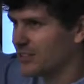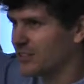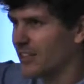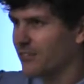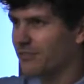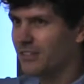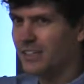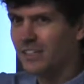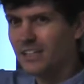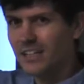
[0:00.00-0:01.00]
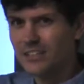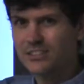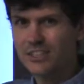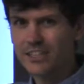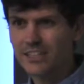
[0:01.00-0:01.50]
stuff
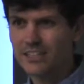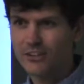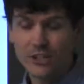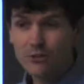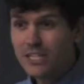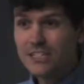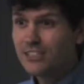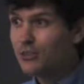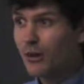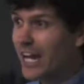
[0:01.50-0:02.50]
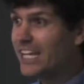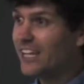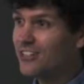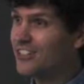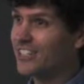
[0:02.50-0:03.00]
stuck in there. You don't need to do
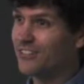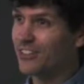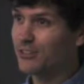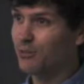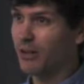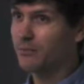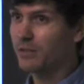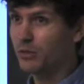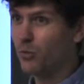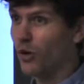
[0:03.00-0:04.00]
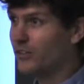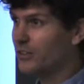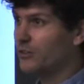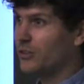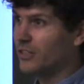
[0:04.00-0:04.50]
any HTML in Twine, but if you want
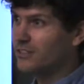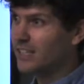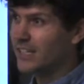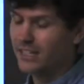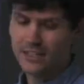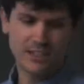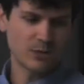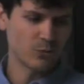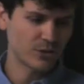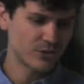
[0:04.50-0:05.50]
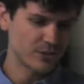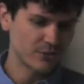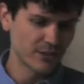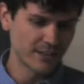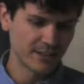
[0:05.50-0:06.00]
to, you can stick it in and it works just
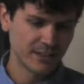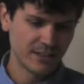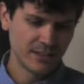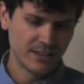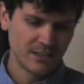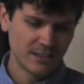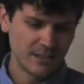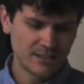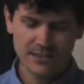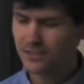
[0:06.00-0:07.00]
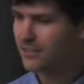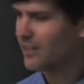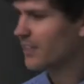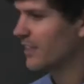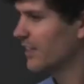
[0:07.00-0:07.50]
fine. This is
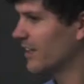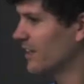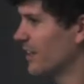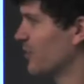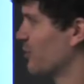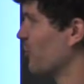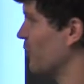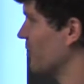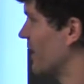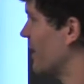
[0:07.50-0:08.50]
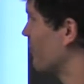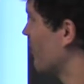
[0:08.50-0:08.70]
the thing that controls how